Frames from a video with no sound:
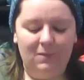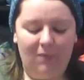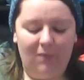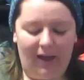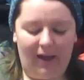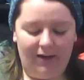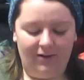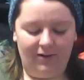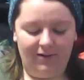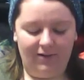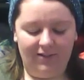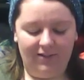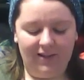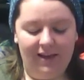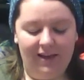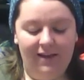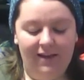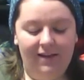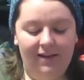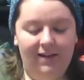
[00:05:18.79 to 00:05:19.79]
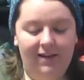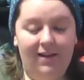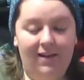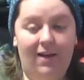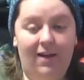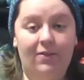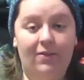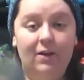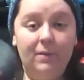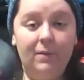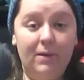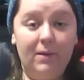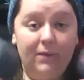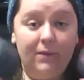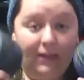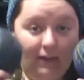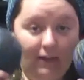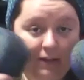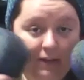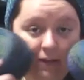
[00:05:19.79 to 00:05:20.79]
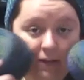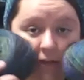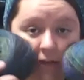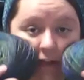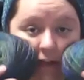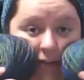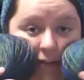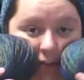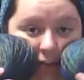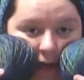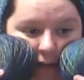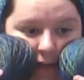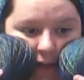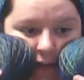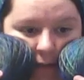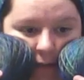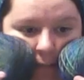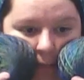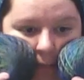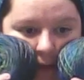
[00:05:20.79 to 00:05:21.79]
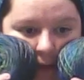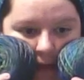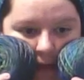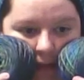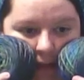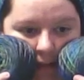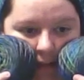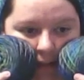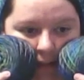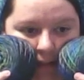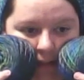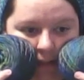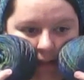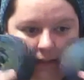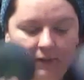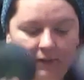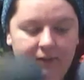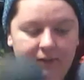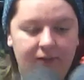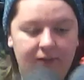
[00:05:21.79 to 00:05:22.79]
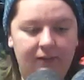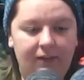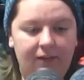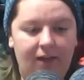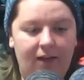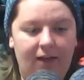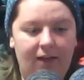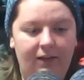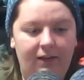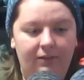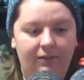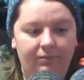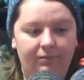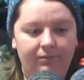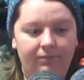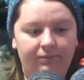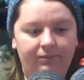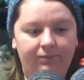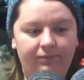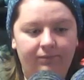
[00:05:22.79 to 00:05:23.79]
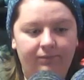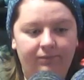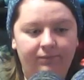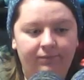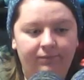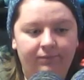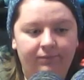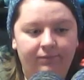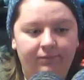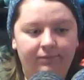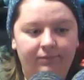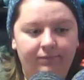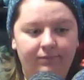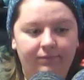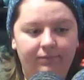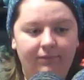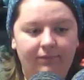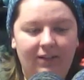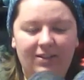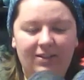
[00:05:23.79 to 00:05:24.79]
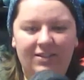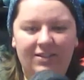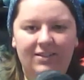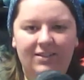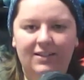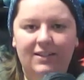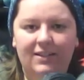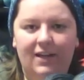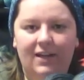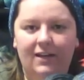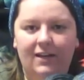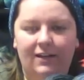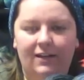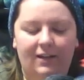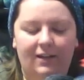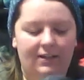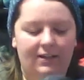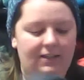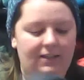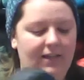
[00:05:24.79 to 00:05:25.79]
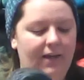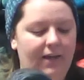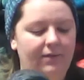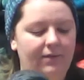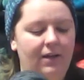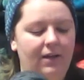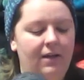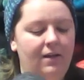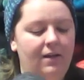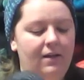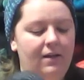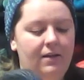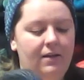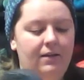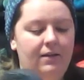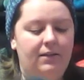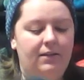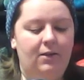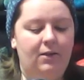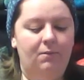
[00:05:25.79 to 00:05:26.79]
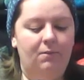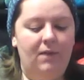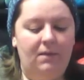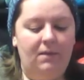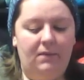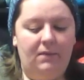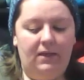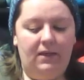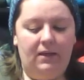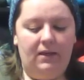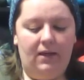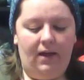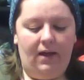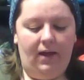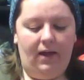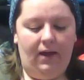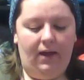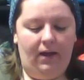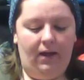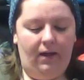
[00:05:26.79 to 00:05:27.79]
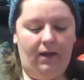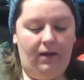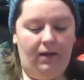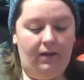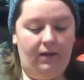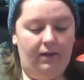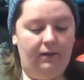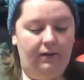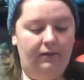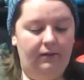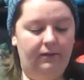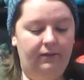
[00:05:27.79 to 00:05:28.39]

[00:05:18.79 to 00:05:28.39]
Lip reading: patterns. I thought about making another hitchhiker, but I just decided against that. So maybe a